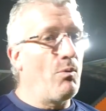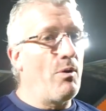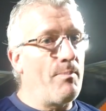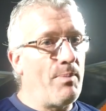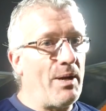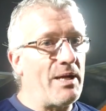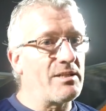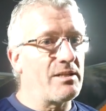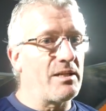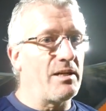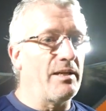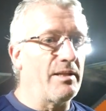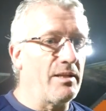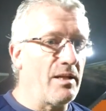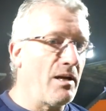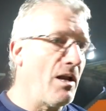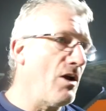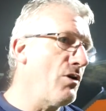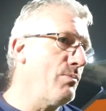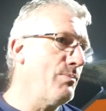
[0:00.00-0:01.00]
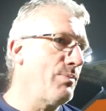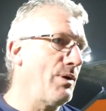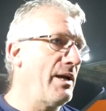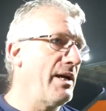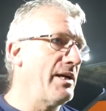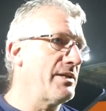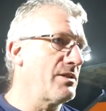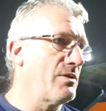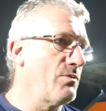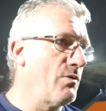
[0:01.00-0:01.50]
we're basically the lone
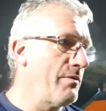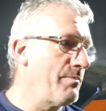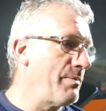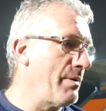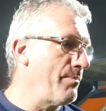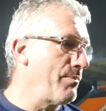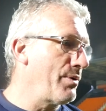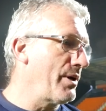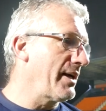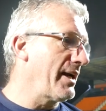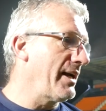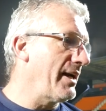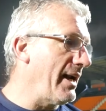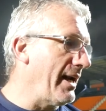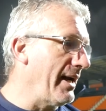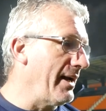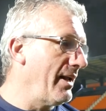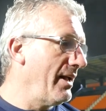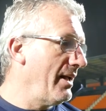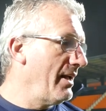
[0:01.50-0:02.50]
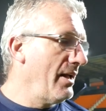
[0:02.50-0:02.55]
players that we've been bringing in.